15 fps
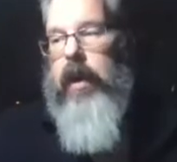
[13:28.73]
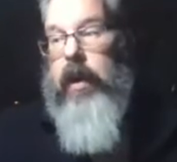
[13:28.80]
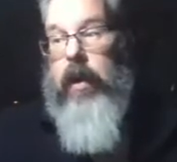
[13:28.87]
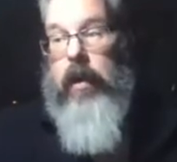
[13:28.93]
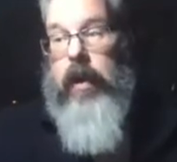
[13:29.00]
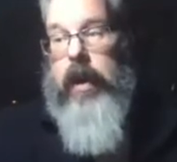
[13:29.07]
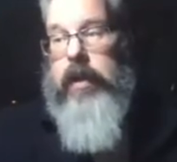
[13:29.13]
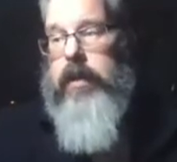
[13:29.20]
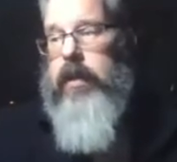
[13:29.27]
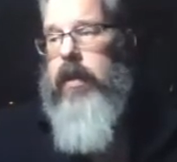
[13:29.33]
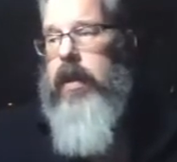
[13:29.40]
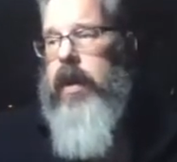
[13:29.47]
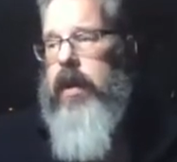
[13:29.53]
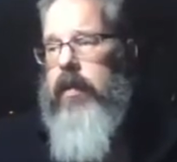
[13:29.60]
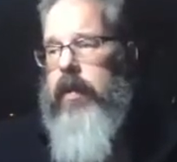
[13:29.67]
All right, so
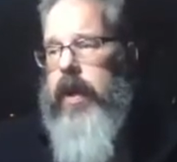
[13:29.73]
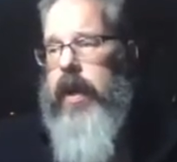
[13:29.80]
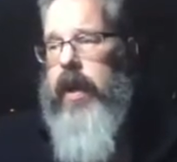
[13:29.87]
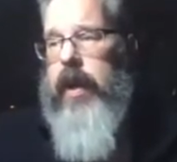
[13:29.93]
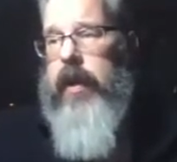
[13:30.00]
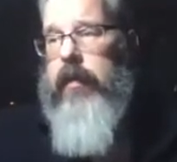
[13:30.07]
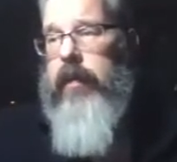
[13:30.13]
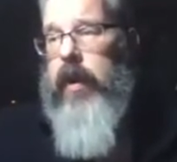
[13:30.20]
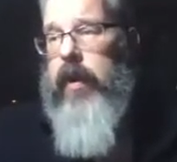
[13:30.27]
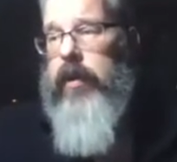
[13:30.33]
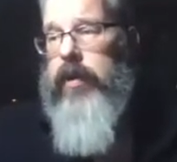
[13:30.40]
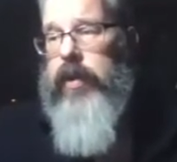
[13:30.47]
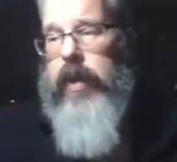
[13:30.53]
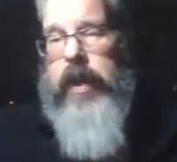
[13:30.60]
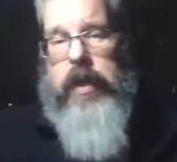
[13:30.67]
here we have our
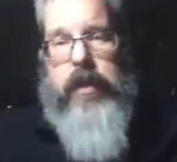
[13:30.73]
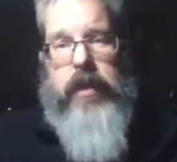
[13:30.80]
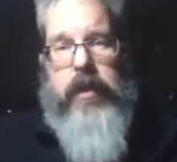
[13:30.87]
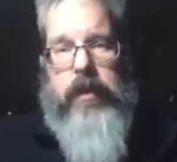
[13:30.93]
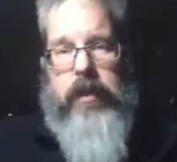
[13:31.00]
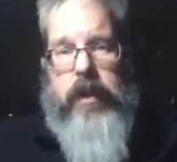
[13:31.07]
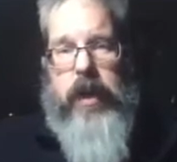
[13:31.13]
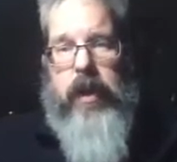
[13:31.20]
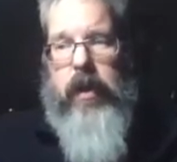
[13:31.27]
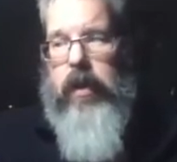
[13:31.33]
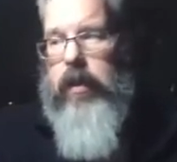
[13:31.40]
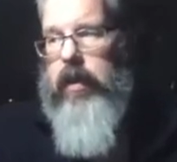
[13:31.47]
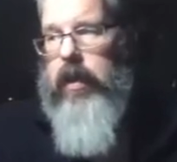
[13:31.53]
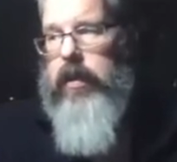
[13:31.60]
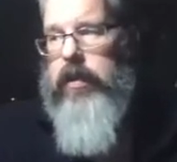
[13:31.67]
traces that
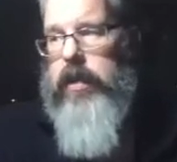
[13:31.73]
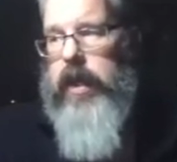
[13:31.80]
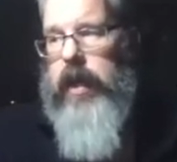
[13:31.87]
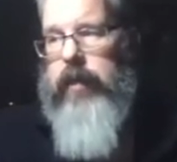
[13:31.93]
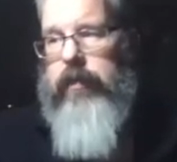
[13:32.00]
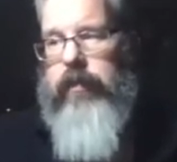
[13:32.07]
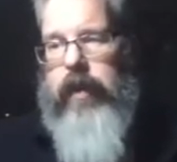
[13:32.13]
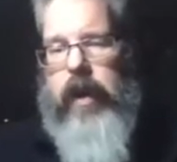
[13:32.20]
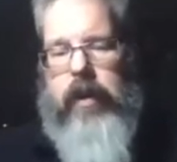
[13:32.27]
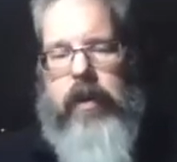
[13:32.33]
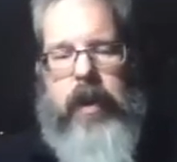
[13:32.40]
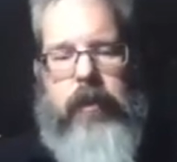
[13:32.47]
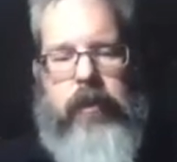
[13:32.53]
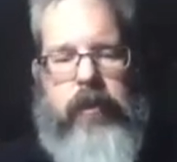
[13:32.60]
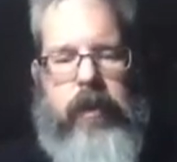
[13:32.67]
call our check file
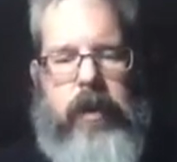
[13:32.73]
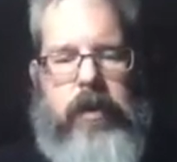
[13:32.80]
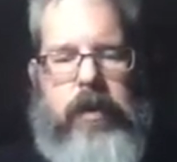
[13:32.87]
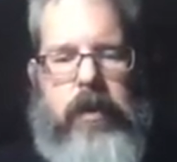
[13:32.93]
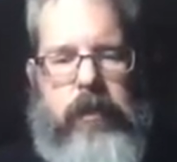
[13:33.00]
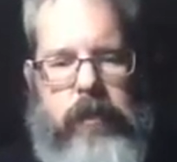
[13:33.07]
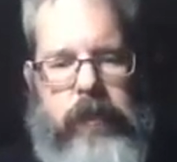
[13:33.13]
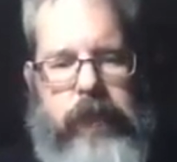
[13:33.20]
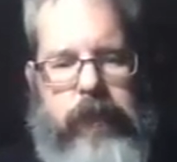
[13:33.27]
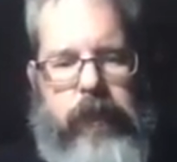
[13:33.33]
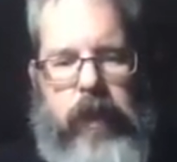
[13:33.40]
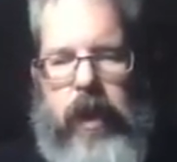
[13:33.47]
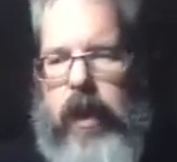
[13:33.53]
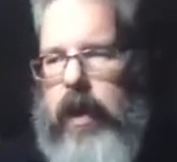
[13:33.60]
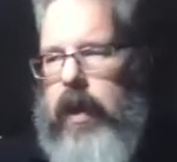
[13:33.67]
name function.
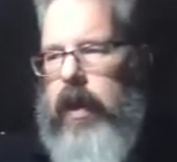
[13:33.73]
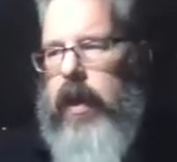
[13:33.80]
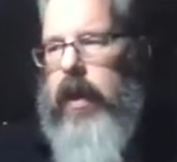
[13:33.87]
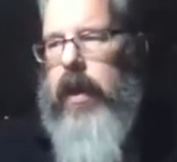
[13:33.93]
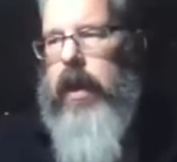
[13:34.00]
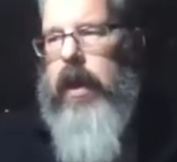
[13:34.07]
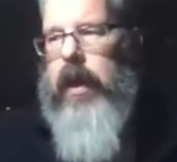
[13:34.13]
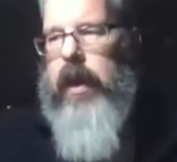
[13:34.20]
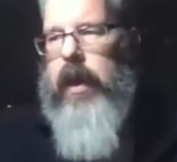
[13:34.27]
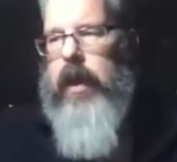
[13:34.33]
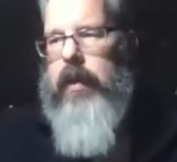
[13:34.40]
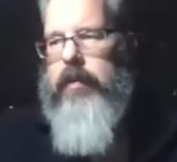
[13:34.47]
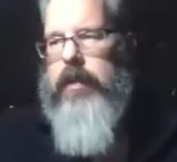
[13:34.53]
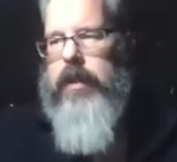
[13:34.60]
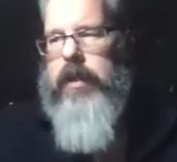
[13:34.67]
And
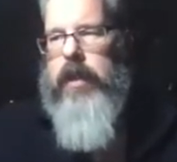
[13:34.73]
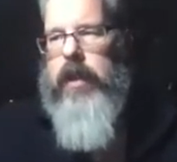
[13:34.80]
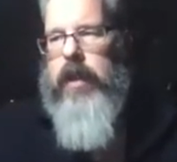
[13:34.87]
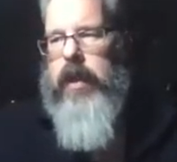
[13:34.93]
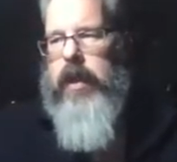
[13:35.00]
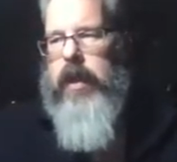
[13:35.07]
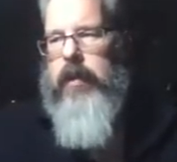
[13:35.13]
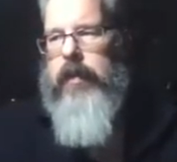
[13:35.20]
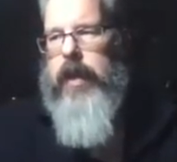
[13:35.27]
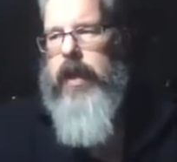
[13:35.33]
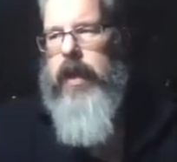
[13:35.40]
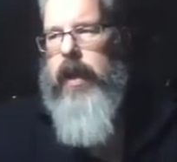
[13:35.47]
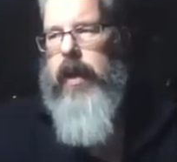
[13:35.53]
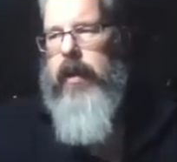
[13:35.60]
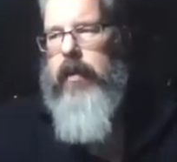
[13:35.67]
I'm just going to comment
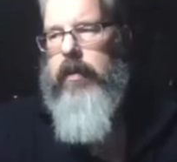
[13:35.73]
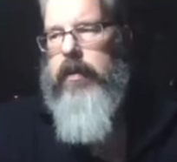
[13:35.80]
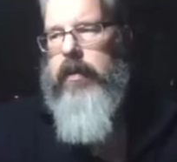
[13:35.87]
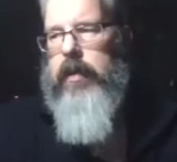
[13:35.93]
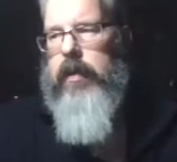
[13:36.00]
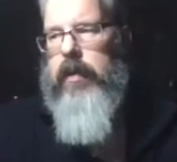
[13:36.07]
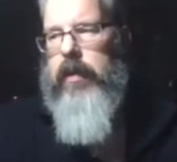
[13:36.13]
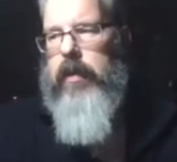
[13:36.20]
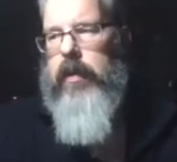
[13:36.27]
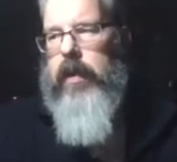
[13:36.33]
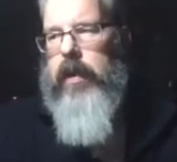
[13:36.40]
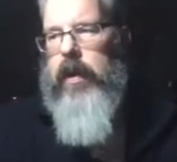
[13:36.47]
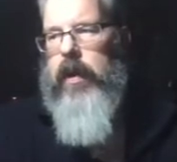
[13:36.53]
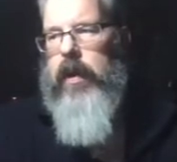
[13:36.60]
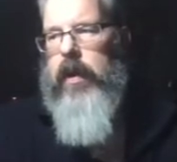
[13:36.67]
out
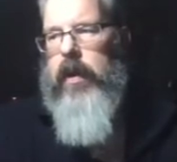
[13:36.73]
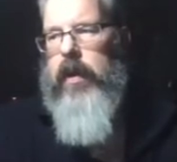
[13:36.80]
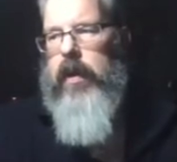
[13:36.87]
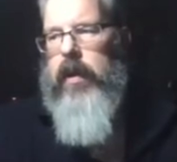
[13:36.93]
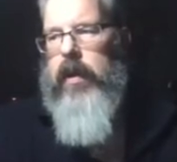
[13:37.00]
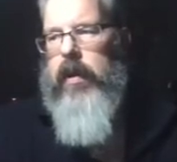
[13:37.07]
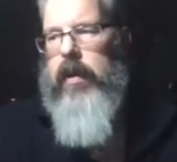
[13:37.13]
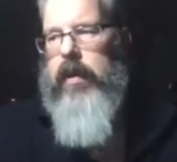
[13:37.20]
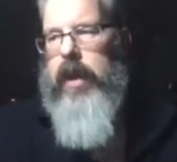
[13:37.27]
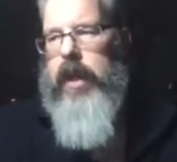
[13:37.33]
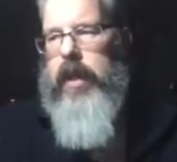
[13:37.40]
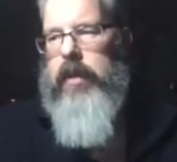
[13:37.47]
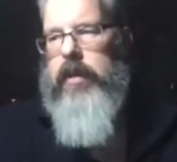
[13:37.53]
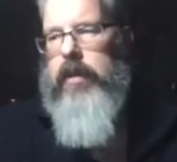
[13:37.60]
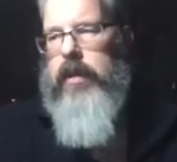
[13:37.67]

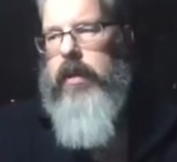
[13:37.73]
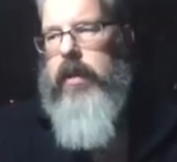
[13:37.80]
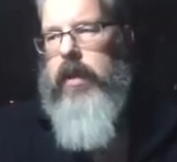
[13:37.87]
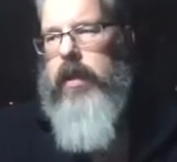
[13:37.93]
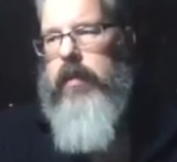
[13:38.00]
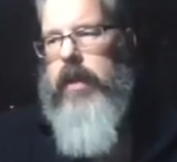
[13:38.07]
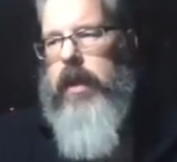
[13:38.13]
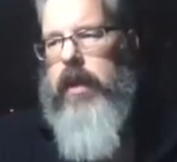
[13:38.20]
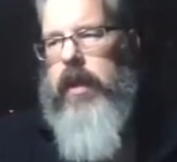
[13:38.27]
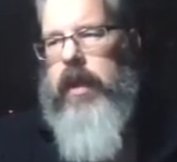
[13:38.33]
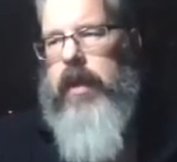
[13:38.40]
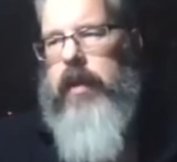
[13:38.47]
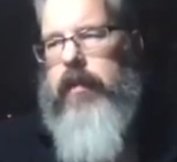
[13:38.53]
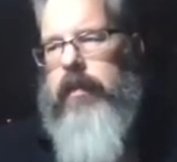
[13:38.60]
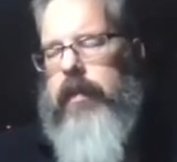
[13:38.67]
these two. I'm going to
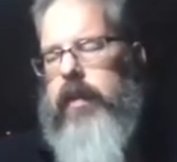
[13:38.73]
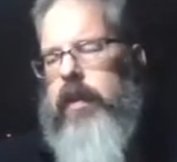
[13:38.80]
leave